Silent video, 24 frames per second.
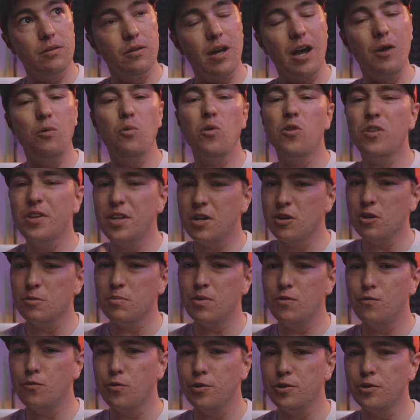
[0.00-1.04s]
I will hear it
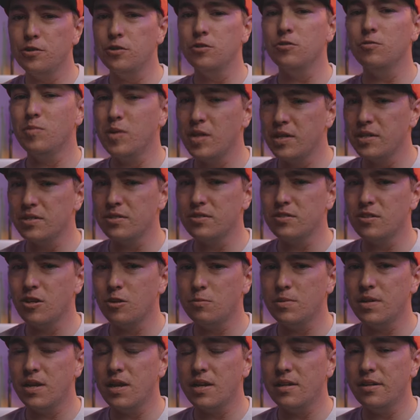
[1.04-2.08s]
before you do because I'll
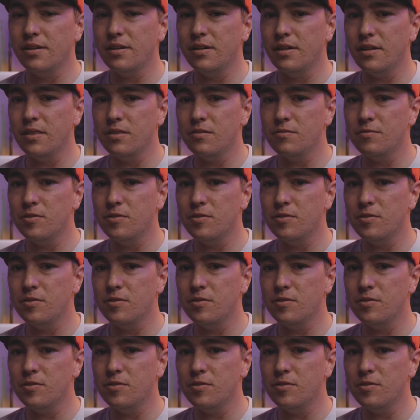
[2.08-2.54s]
be editing the